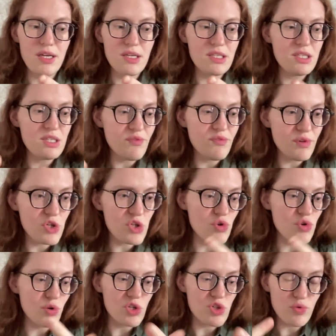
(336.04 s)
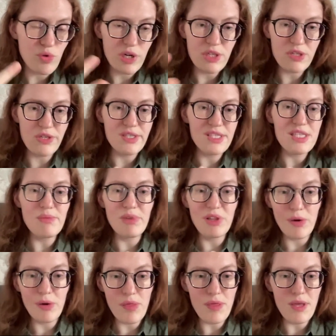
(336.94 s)
different short stories on
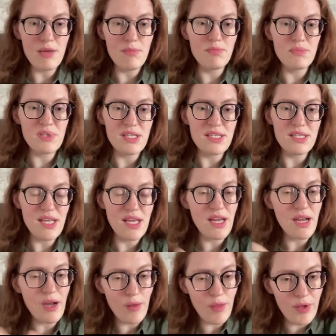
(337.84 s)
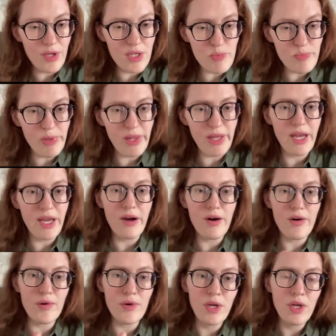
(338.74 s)
similar themes and seeing how things play
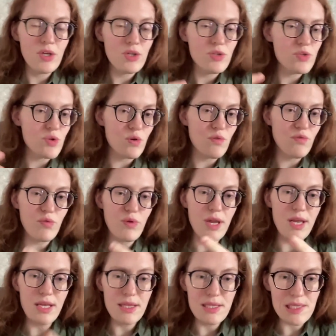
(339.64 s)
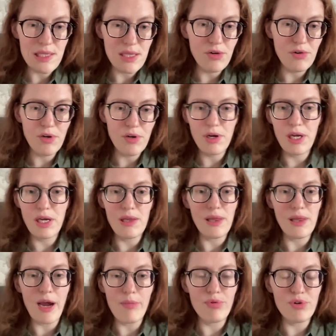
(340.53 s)
out, sort of creating these literary
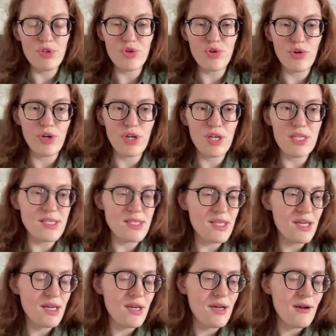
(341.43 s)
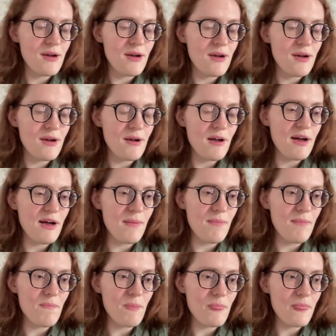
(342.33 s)
laboratories.
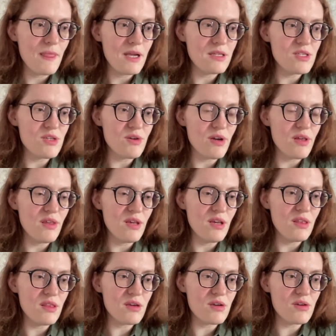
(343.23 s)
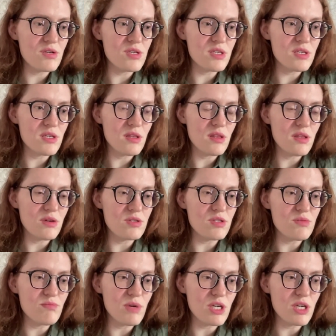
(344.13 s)
And so I think there's
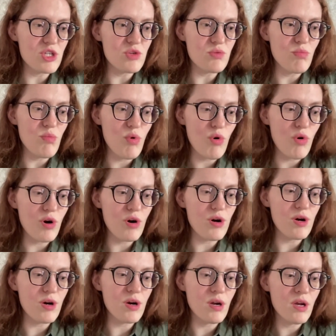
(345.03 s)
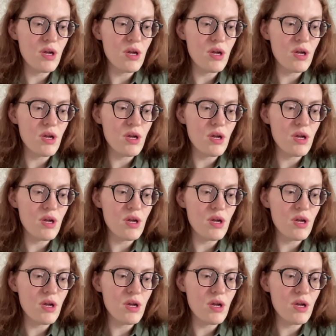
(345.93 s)
much more